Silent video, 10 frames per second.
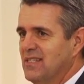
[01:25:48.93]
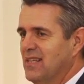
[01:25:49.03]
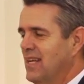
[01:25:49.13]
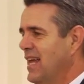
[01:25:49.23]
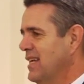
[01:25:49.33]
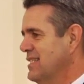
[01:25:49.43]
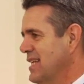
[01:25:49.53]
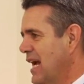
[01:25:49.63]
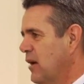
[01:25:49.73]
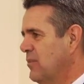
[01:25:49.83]
in our
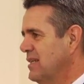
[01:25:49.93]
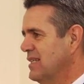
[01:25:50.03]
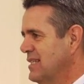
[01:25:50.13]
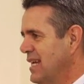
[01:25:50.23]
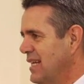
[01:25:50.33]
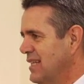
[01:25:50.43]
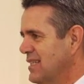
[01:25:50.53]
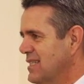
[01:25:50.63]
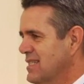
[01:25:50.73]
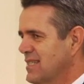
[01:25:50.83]
sacrament
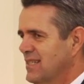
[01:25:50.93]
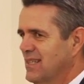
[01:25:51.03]
attendance.